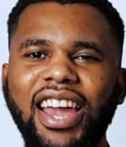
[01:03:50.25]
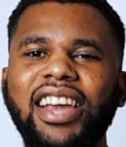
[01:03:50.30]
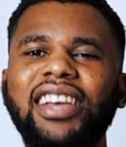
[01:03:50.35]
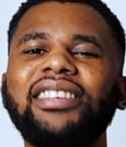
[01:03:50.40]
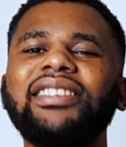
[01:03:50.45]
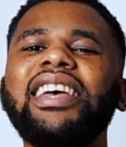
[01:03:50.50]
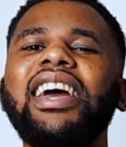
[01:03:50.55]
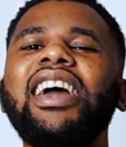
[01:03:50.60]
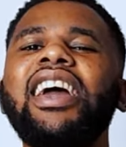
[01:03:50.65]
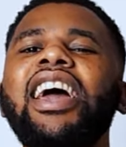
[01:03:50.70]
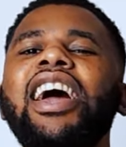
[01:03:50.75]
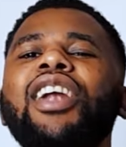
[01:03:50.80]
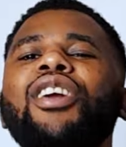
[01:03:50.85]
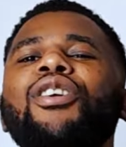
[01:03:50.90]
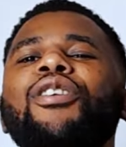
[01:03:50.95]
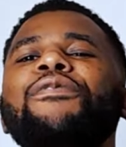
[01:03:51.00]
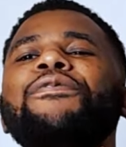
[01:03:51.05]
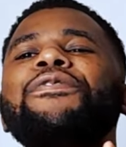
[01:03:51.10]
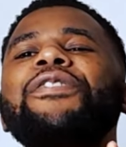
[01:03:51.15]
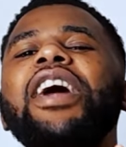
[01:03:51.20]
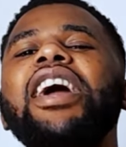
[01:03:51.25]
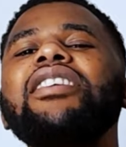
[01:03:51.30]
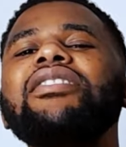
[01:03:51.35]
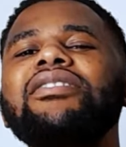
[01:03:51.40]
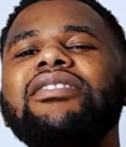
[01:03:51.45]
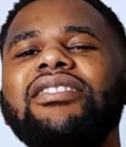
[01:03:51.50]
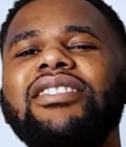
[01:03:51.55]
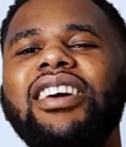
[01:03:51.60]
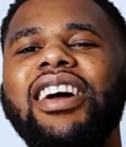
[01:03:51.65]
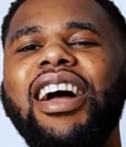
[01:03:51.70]
He said, Hello,
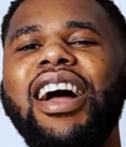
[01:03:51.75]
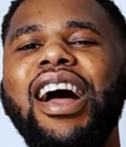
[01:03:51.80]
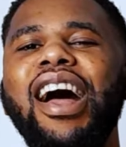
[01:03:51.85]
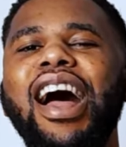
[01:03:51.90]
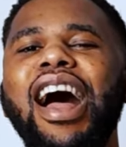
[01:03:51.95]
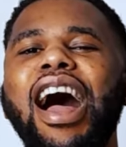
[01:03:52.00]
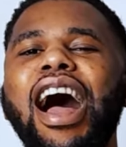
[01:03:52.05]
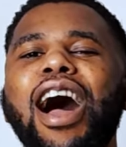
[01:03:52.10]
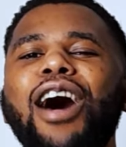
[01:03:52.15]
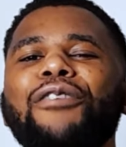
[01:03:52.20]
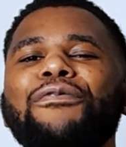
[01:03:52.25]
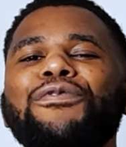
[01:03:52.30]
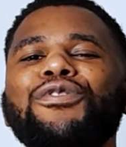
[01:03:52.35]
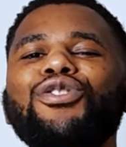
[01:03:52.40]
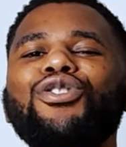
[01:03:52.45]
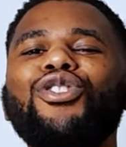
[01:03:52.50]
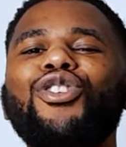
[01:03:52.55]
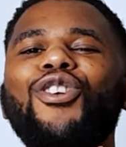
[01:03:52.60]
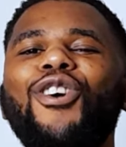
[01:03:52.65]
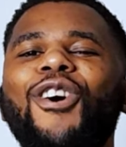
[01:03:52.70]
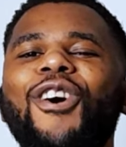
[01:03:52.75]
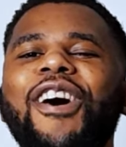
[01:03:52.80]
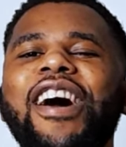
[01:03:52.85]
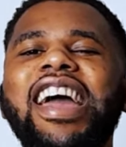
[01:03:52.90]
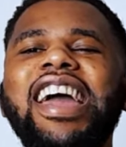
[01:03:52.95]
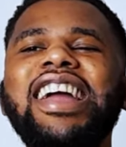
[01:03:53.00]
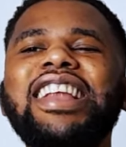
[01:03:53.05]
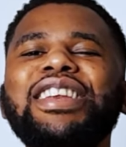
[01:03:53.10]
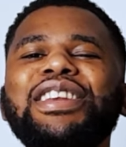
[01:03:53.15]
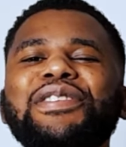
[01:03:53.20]
friends, have you
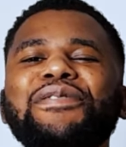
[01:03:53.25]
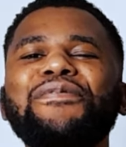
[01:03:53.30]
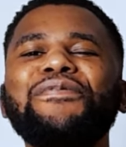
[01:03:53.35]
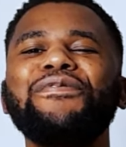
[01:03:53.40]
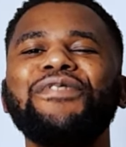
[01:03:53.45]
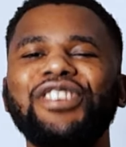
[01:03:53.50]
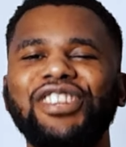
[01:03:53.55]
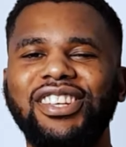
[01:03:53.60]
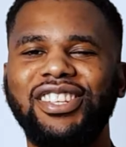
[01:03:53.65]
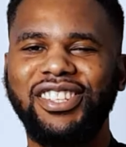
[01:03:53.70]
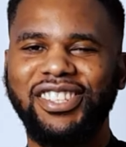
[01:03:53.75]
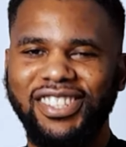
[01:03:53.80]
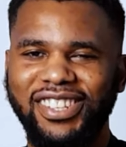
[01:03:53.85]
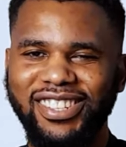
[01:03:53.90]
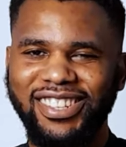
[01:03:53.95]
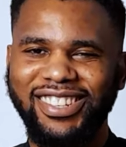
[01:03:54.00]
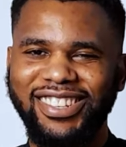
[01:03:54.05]
caught any fish?